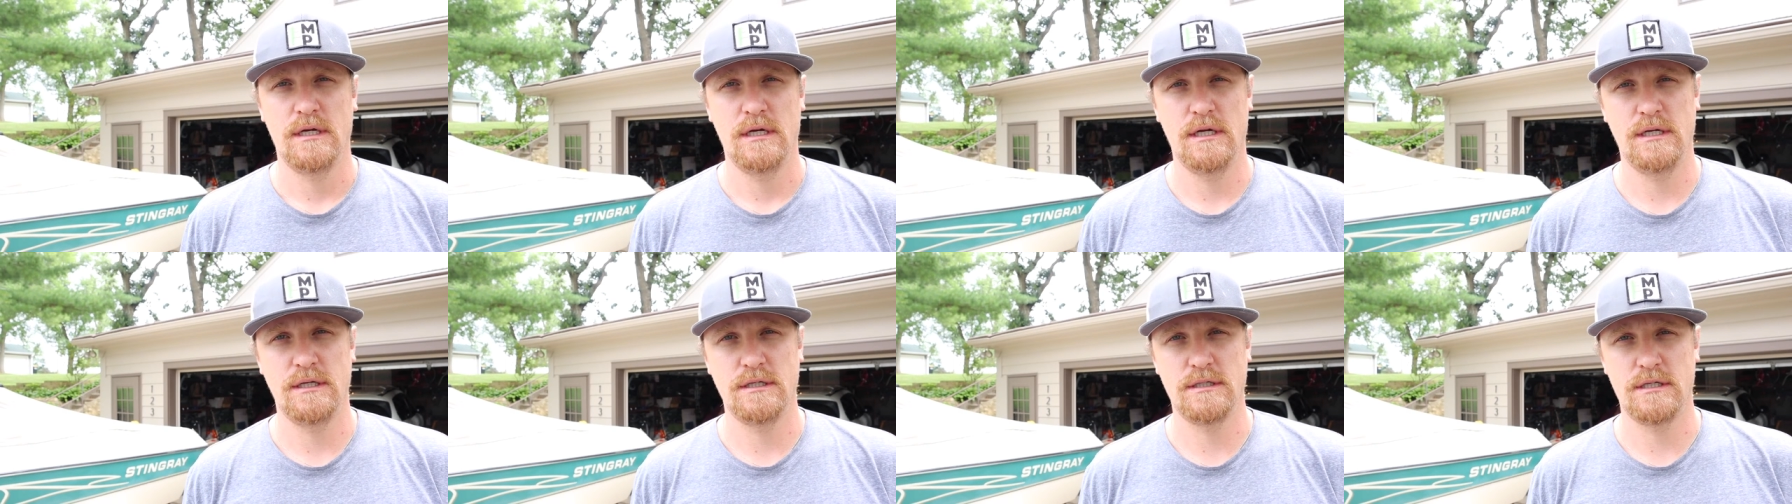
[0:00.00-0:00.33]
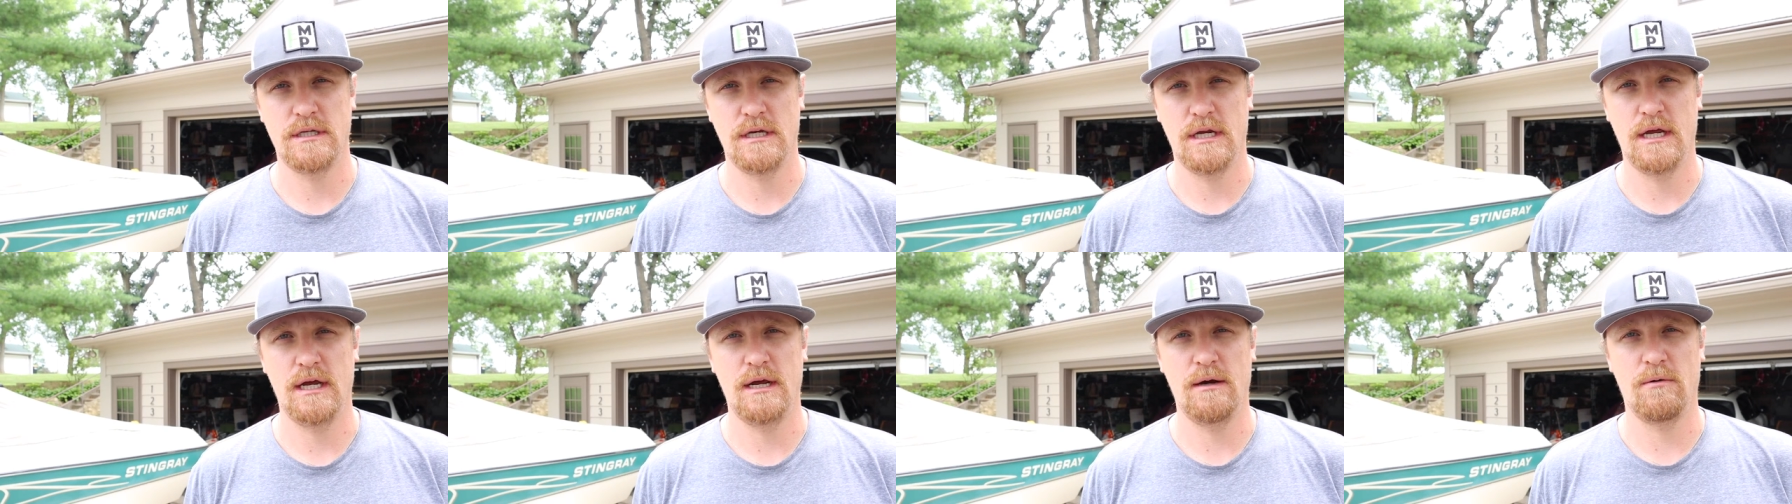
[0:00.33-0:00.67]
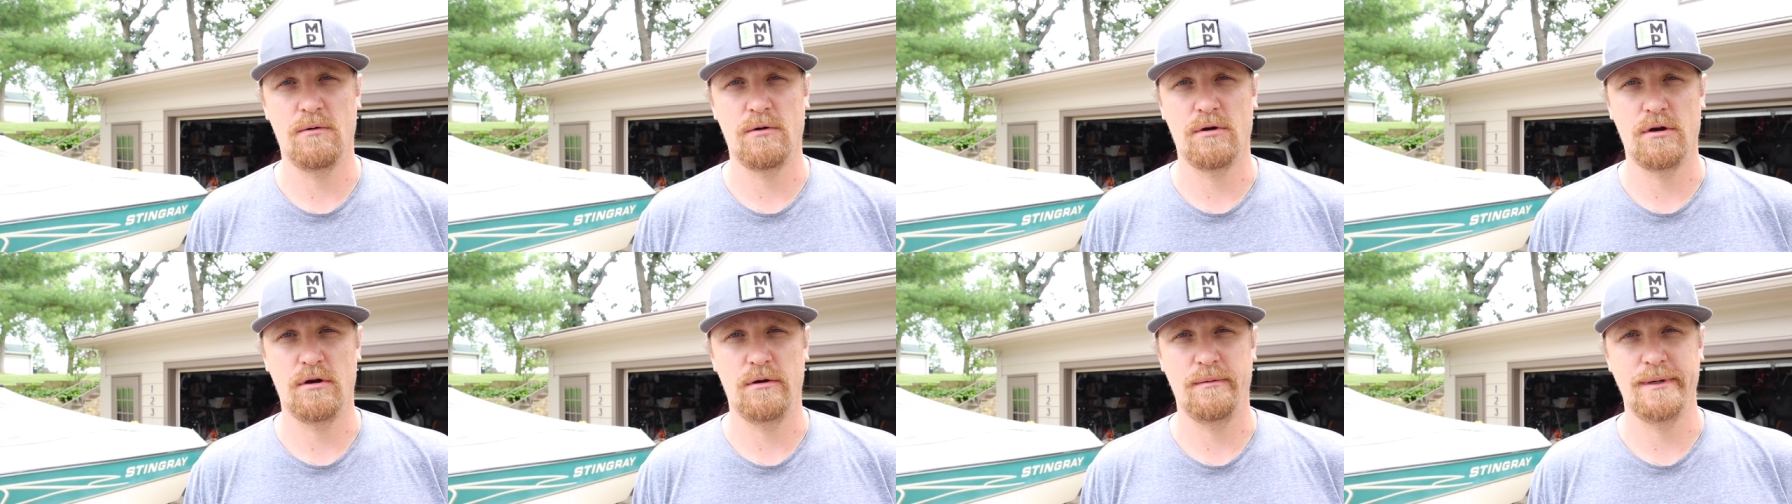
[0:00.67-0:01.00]
and today
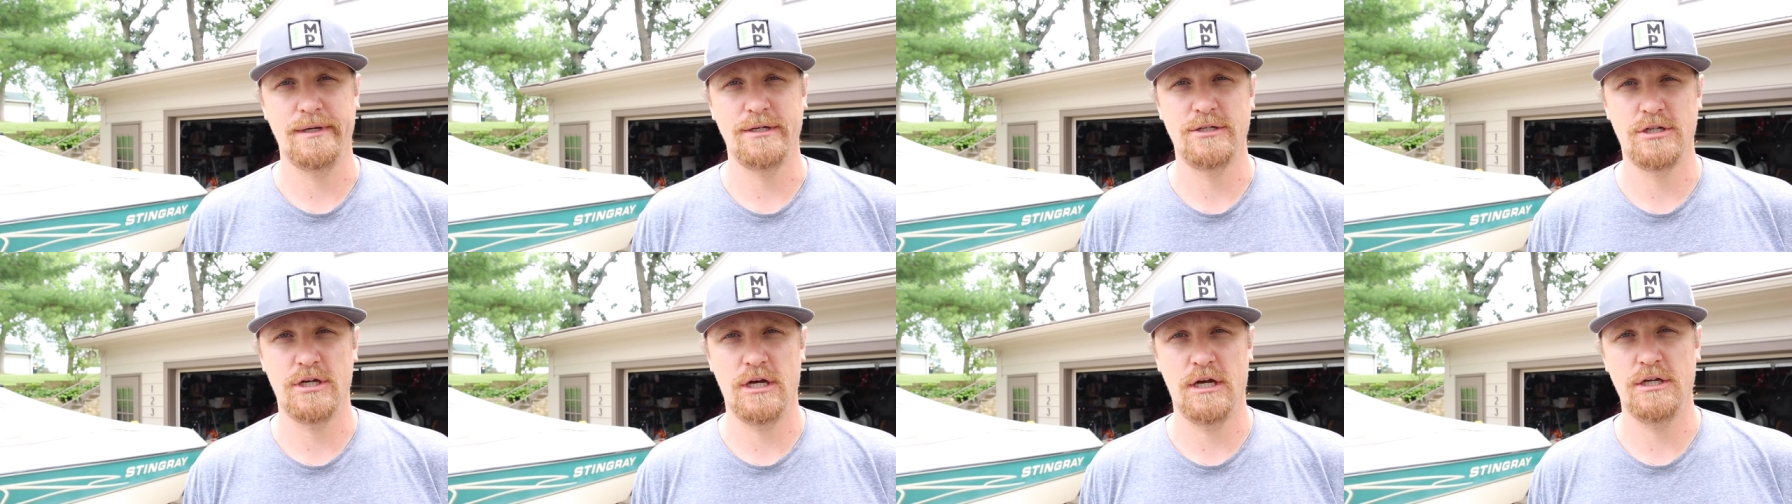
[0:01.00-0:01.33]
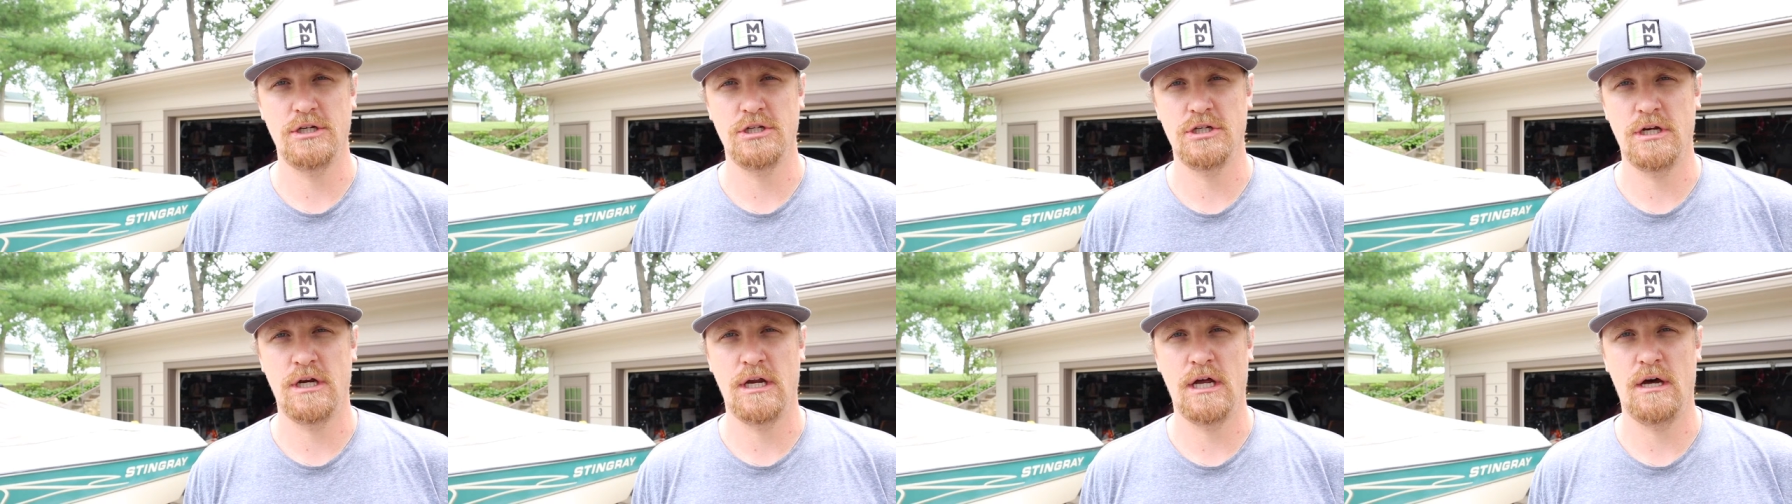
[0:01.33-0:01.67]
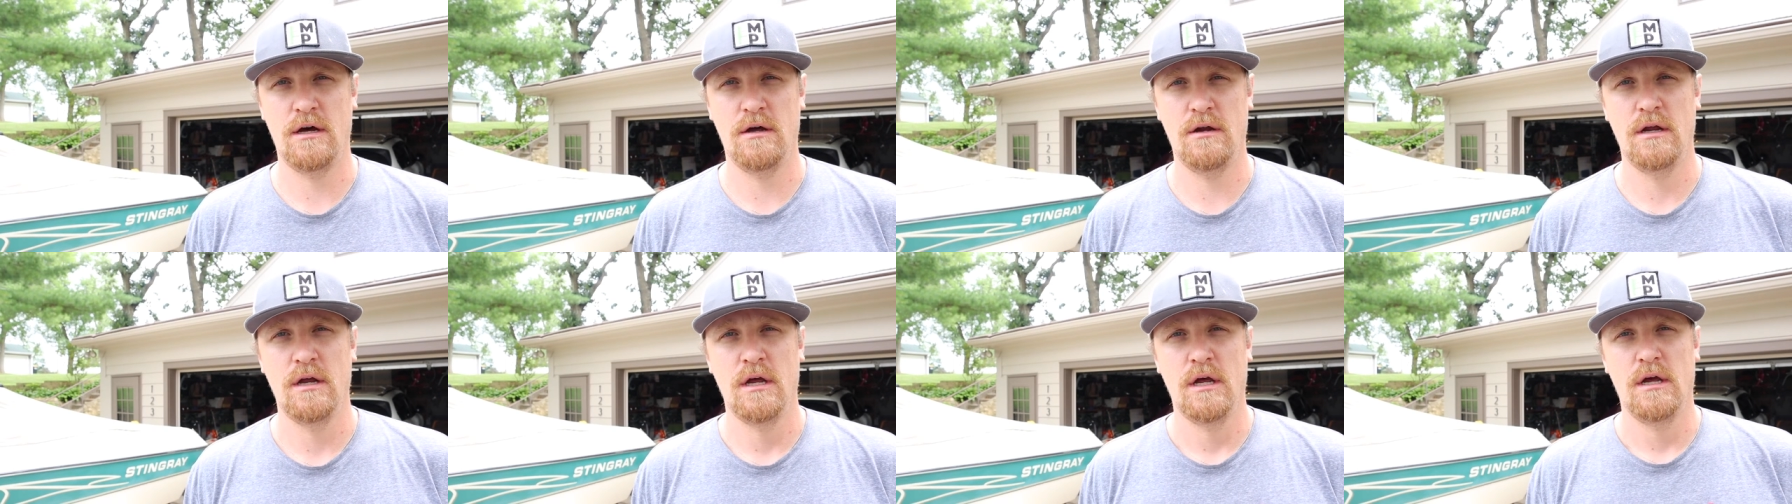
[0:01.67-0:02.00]
we're going to be changing
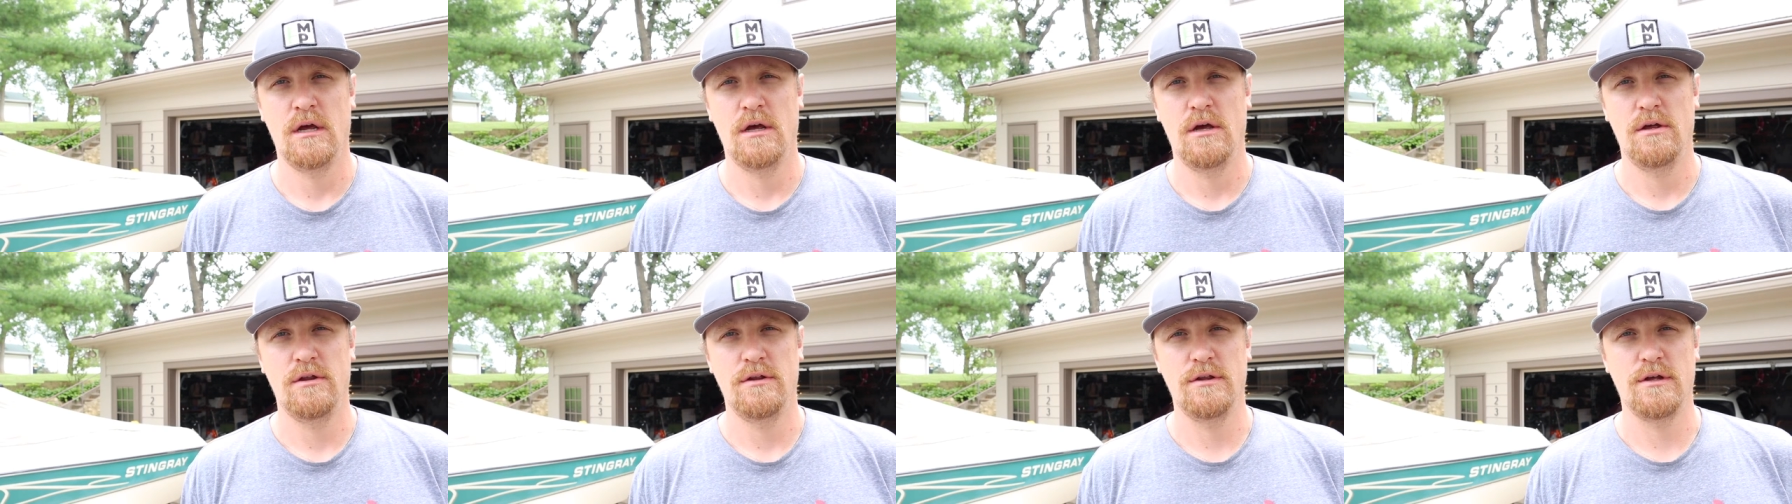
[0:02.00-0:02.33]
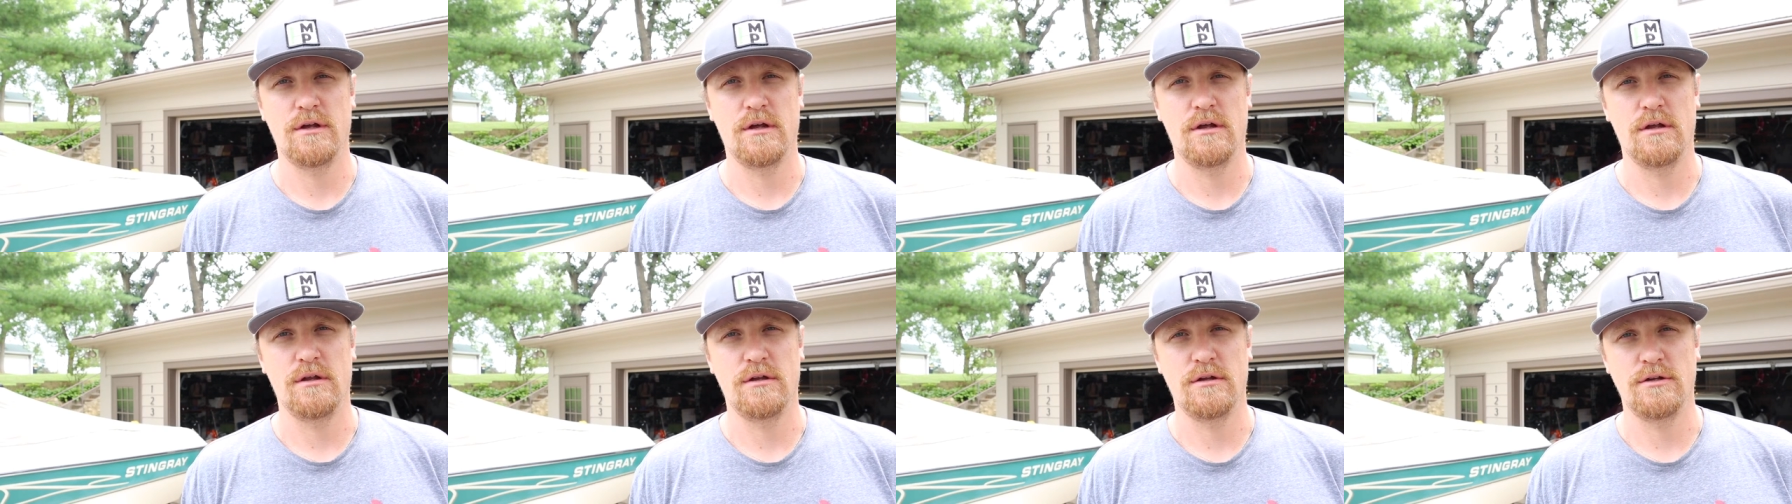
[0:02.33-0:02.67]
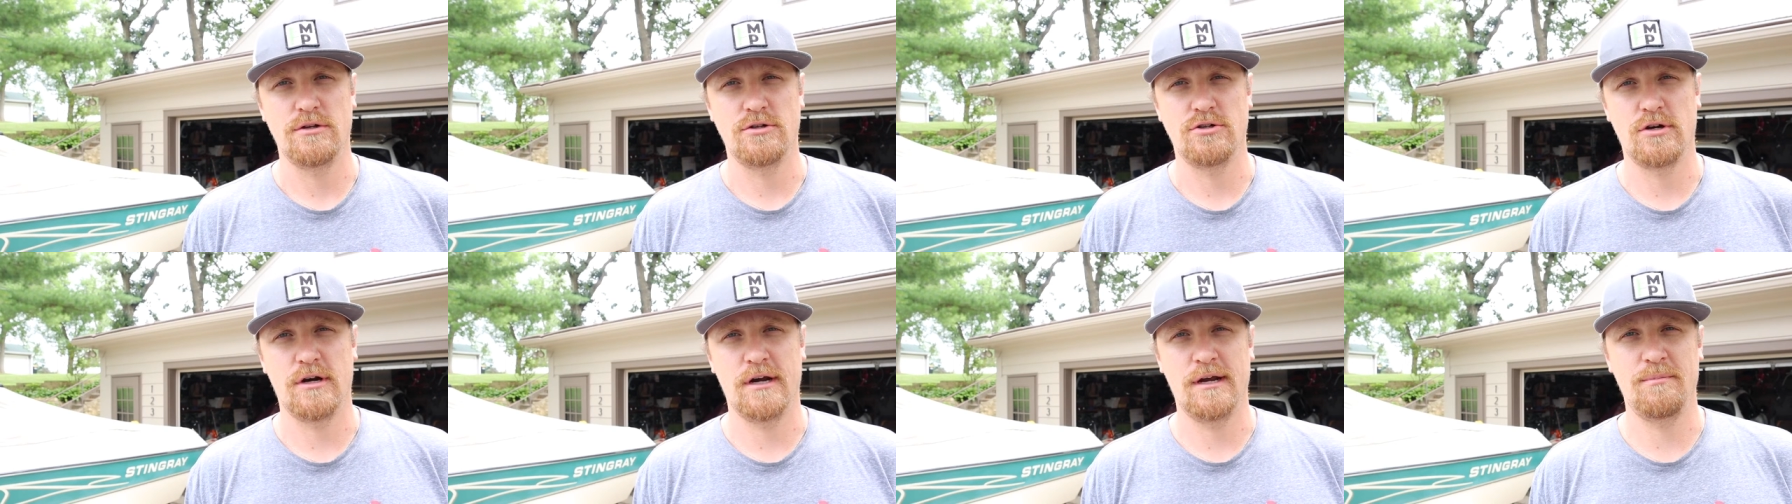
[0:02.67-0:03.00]
out the,
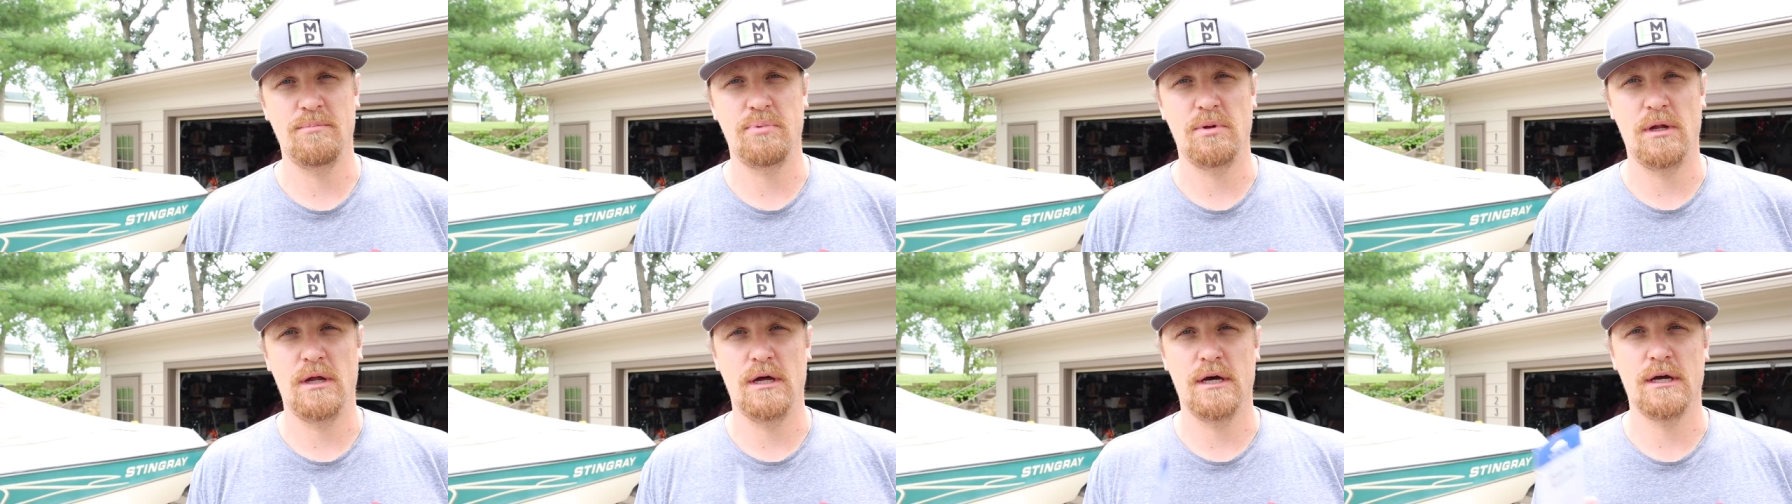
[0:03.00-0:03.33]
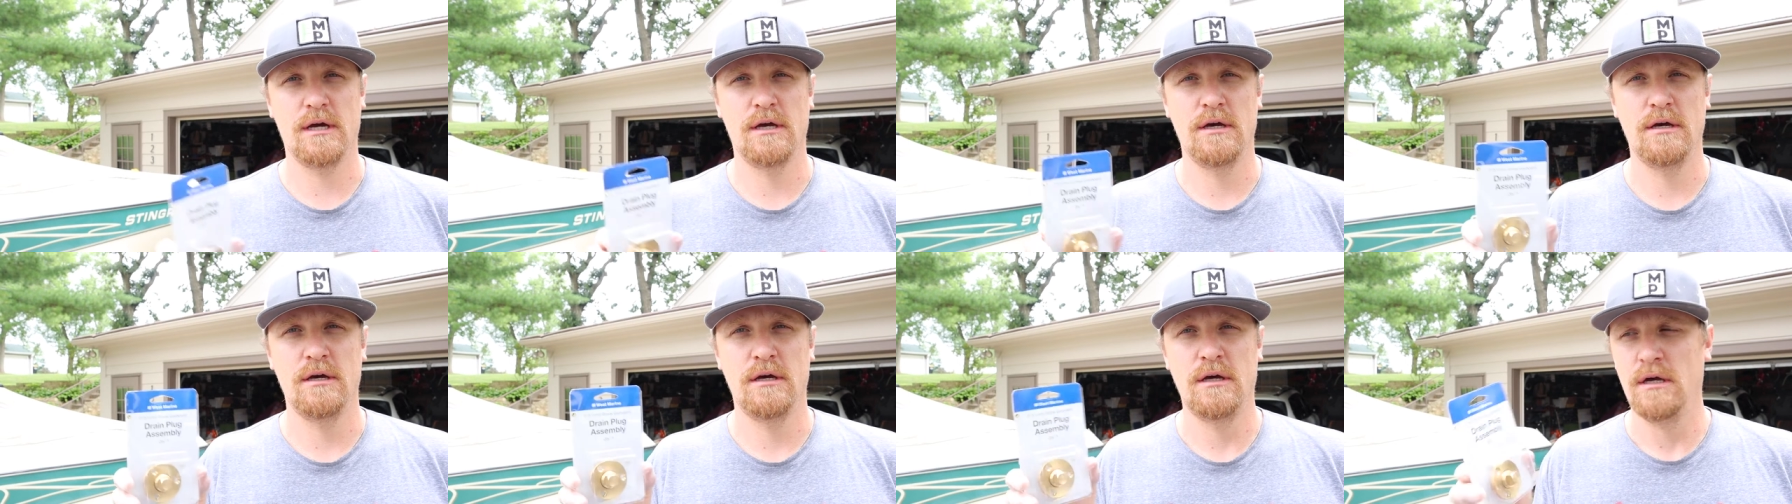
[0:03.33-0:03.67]
the drain plug,